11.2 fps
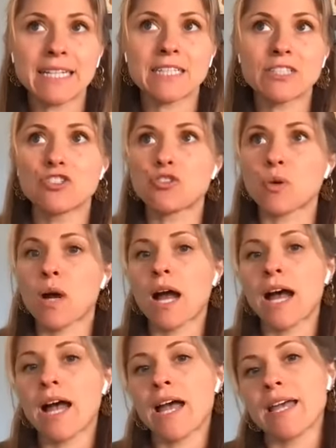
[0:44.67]
it's
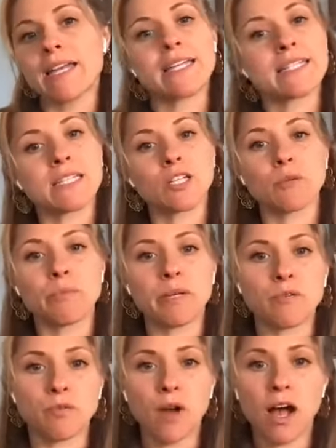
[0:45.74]
dry, it's a little
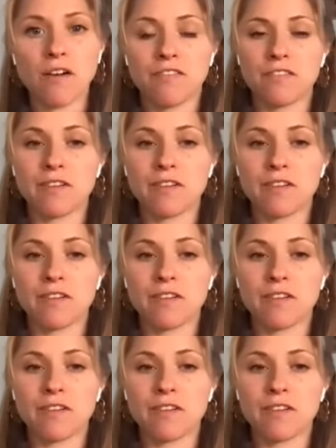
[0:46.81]
bit rough.